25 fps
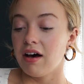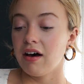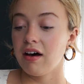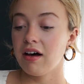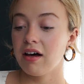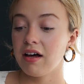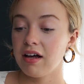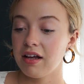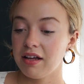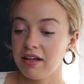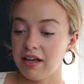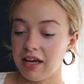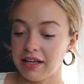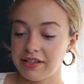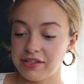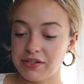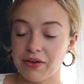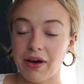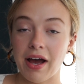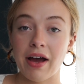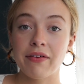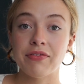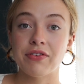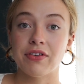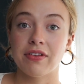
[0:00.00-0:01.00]
and so
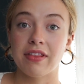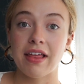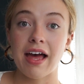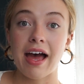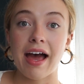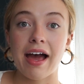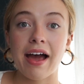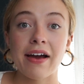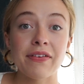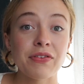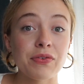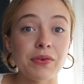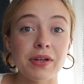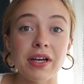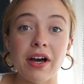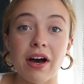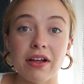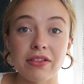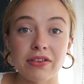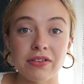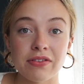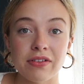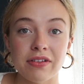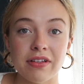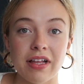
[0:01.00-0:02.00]
after that, after we got
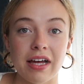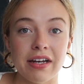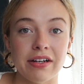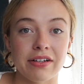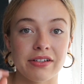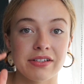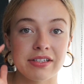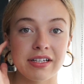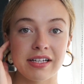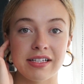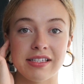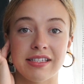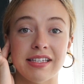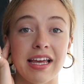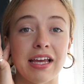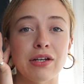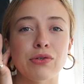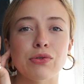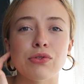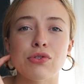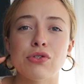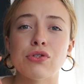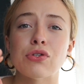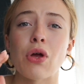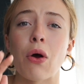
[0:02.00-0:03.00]
through the letters, because Sage
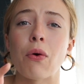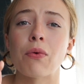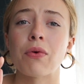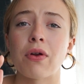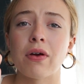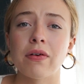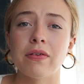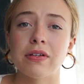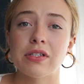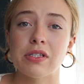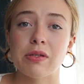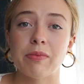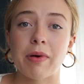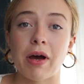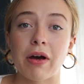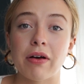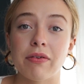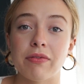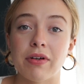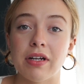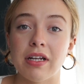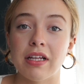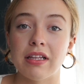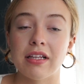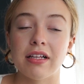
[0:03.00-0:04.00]
was so nervous about
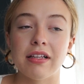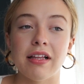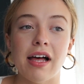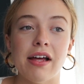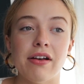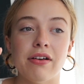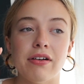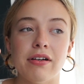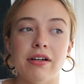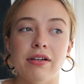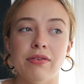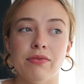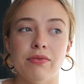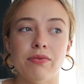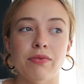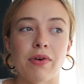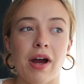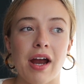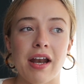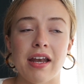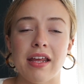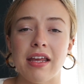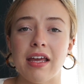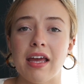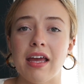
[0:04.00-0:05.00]
reading the letter and
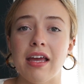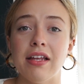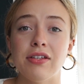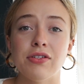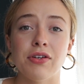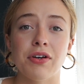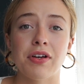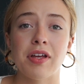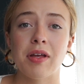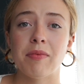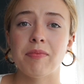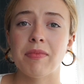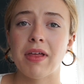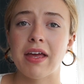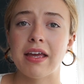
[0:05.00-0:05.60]
writing it, it took him